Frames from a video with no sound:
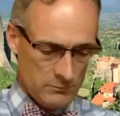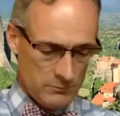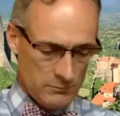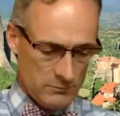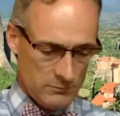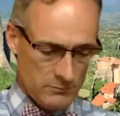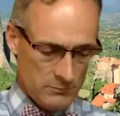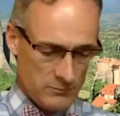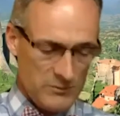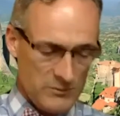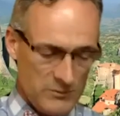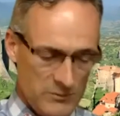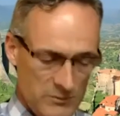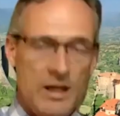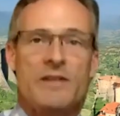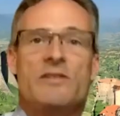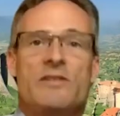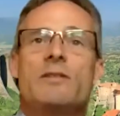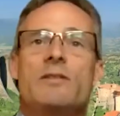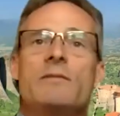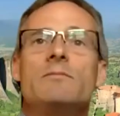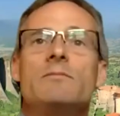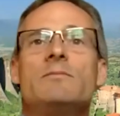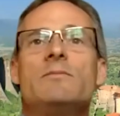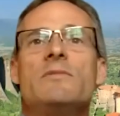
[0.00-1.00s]

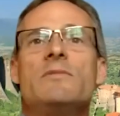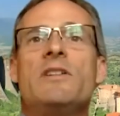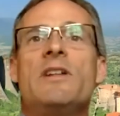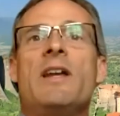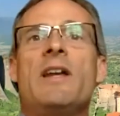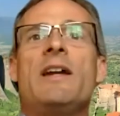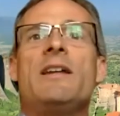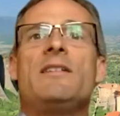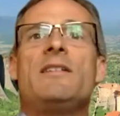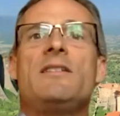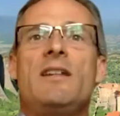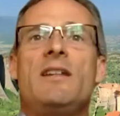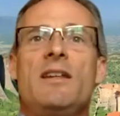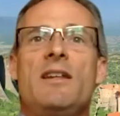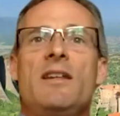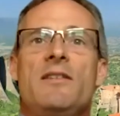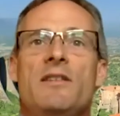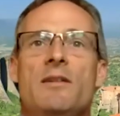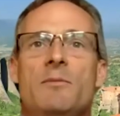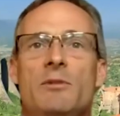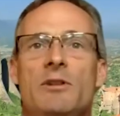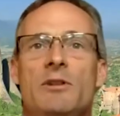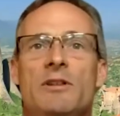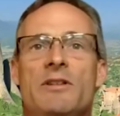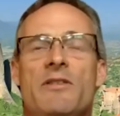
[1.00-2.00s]
Yes, the 19th,
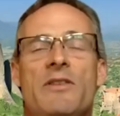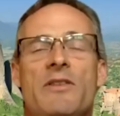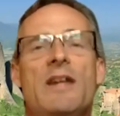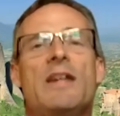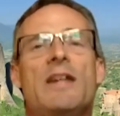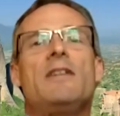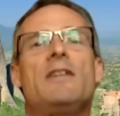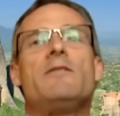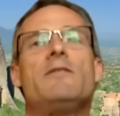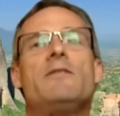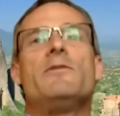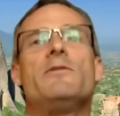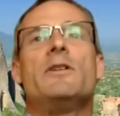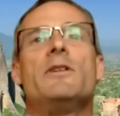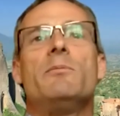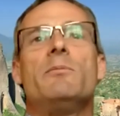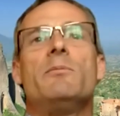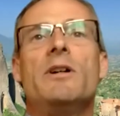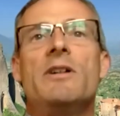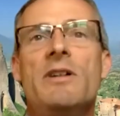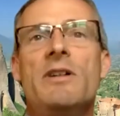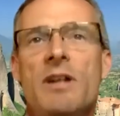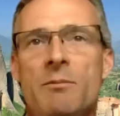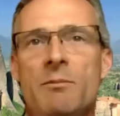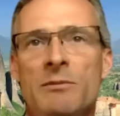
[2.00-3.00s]
Emlyn. Thank you very
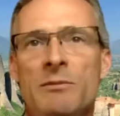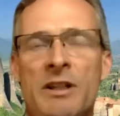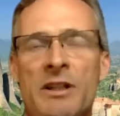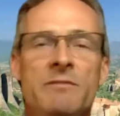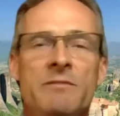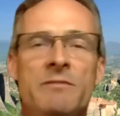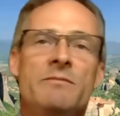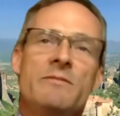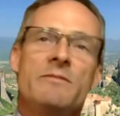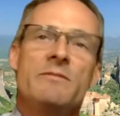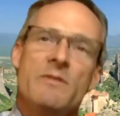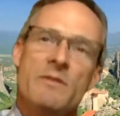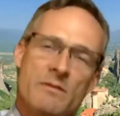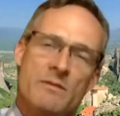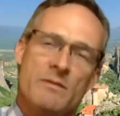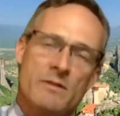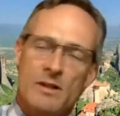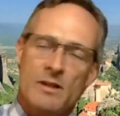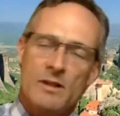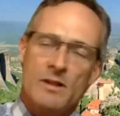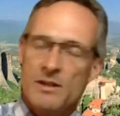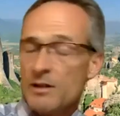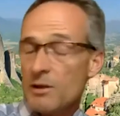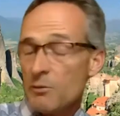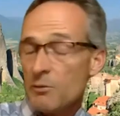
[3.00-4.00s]
much, Emlyn.
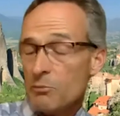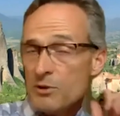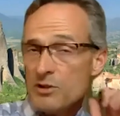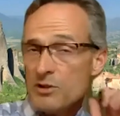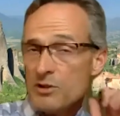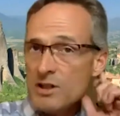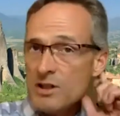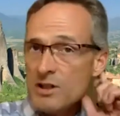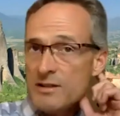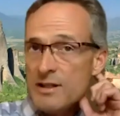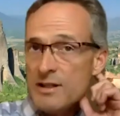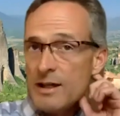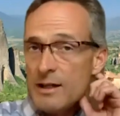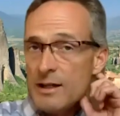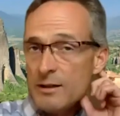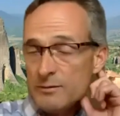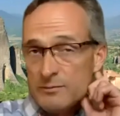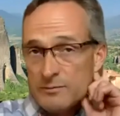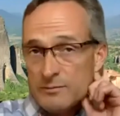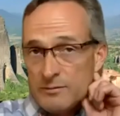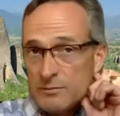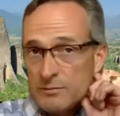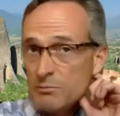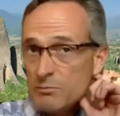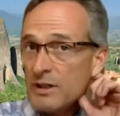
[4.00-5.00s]
I appreciate that.
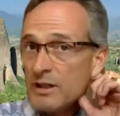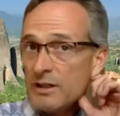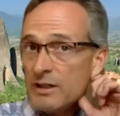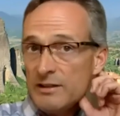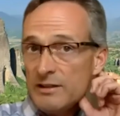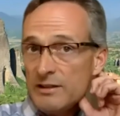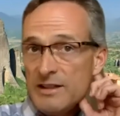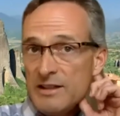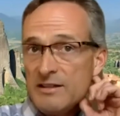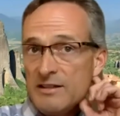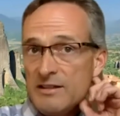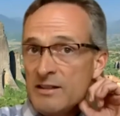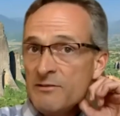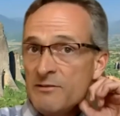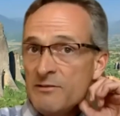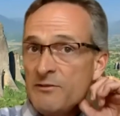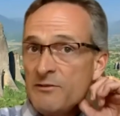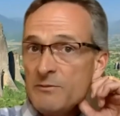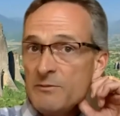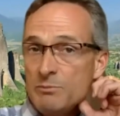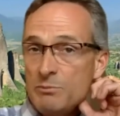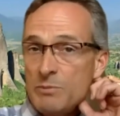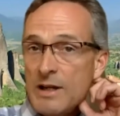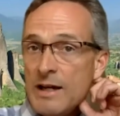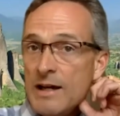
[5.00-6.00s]
My LinkedIn
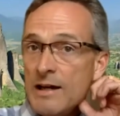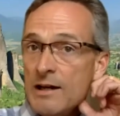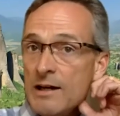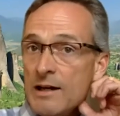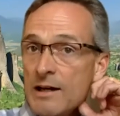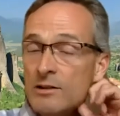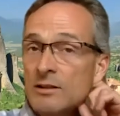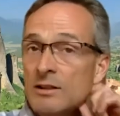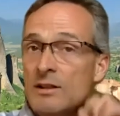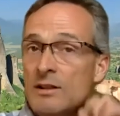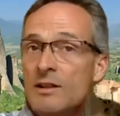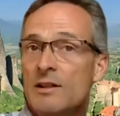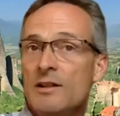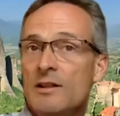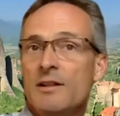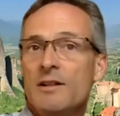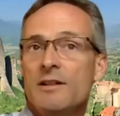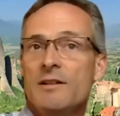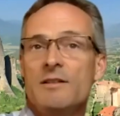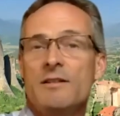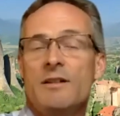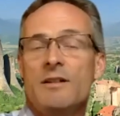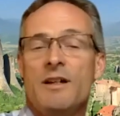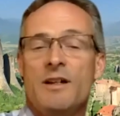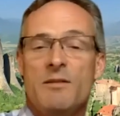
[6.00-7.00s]
pal.
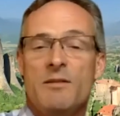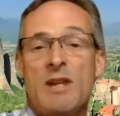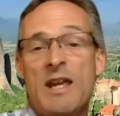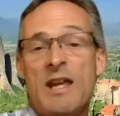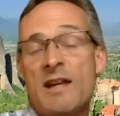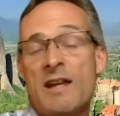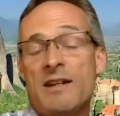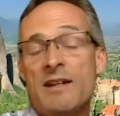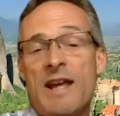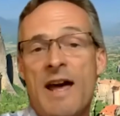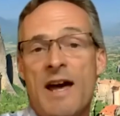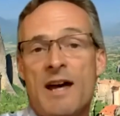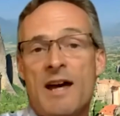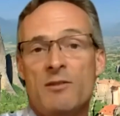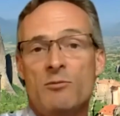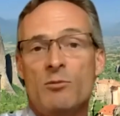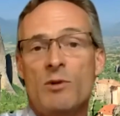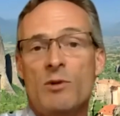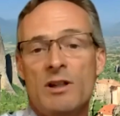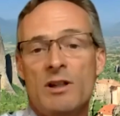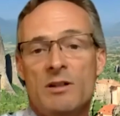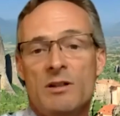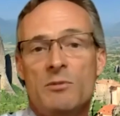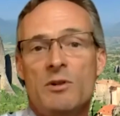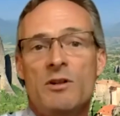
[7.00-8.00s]
I can't add
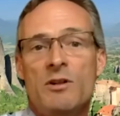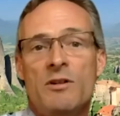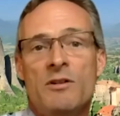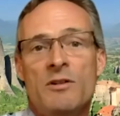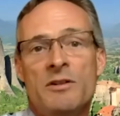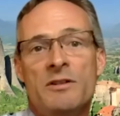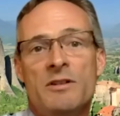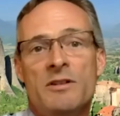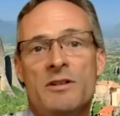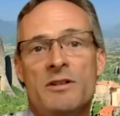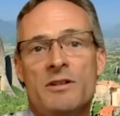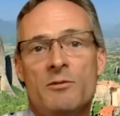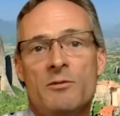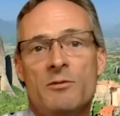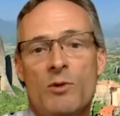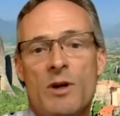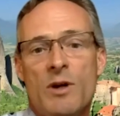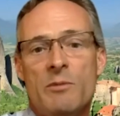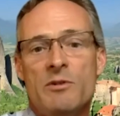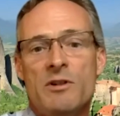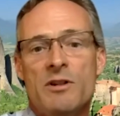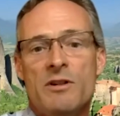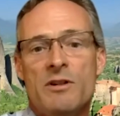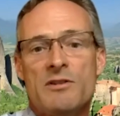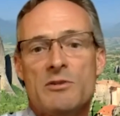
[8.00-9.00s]
while I'm on
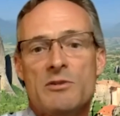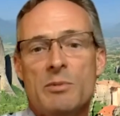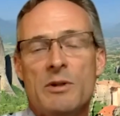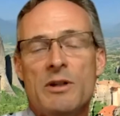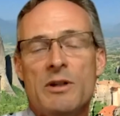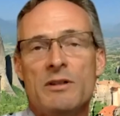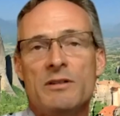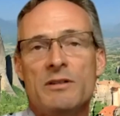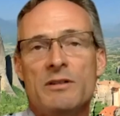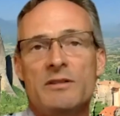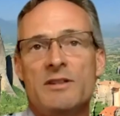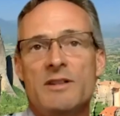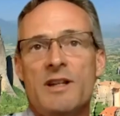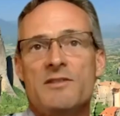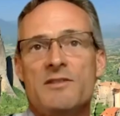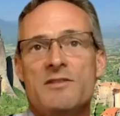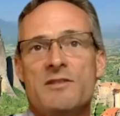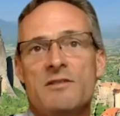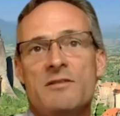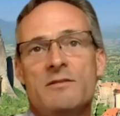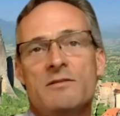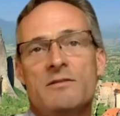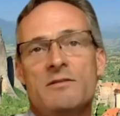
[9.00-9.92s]
webinars, apparently. Yes,